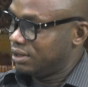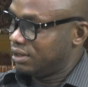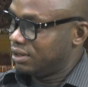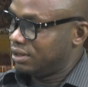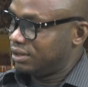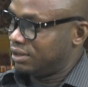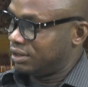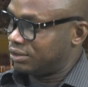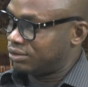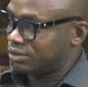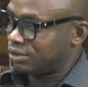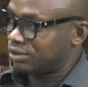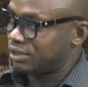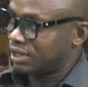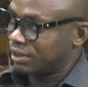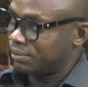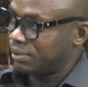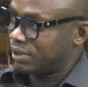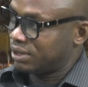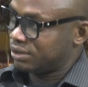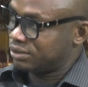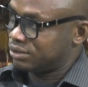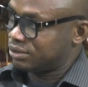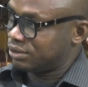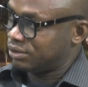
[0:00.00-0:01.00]
They talked
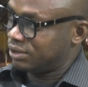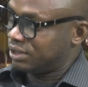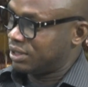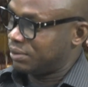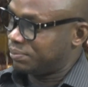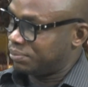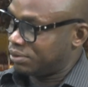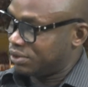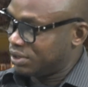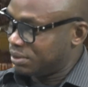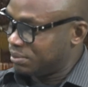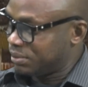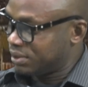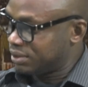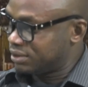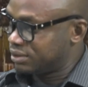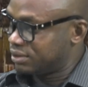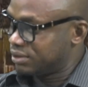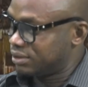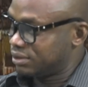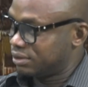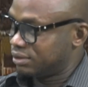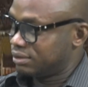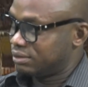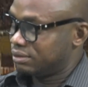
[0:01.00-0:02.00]
about
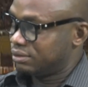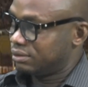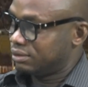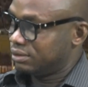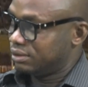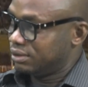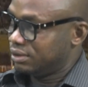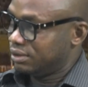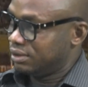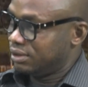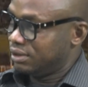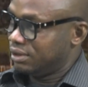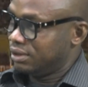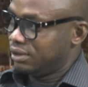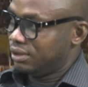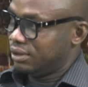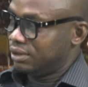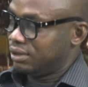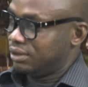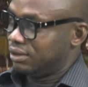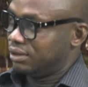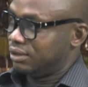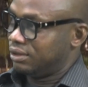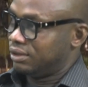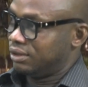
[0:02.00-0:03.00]
unemployment.
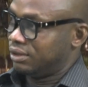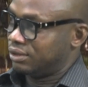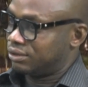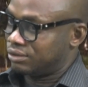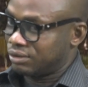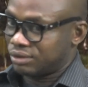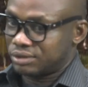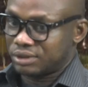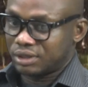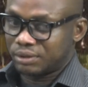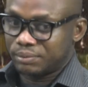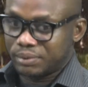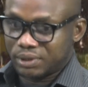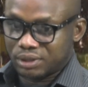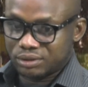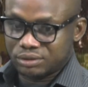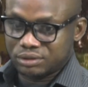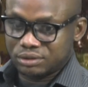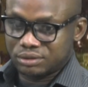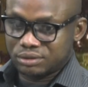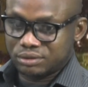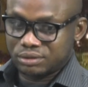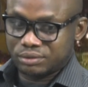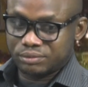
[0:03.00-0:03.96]
They talked about